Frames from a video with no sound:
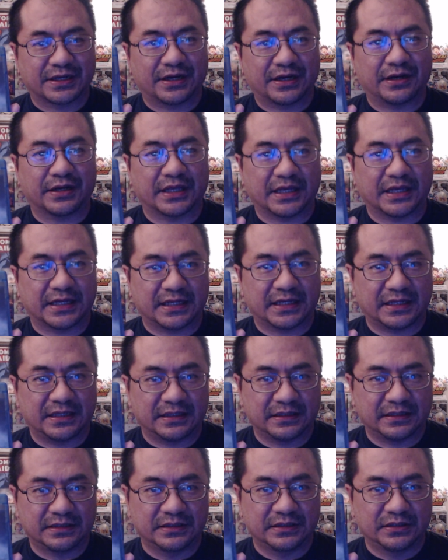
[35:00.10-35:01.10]
Kerrigan,
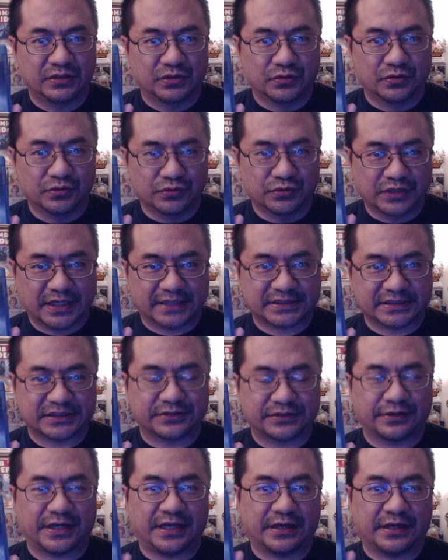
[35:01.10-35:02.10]
who
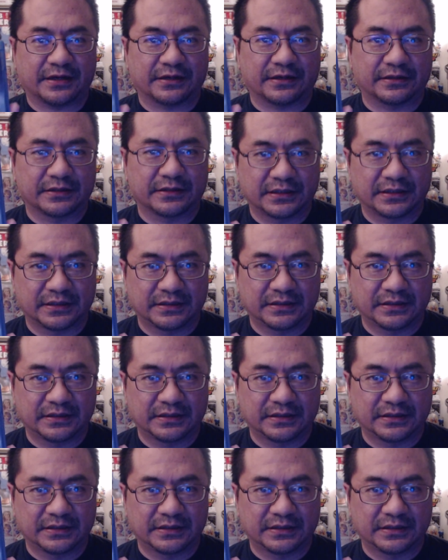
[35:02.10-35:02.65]
cuts your hair.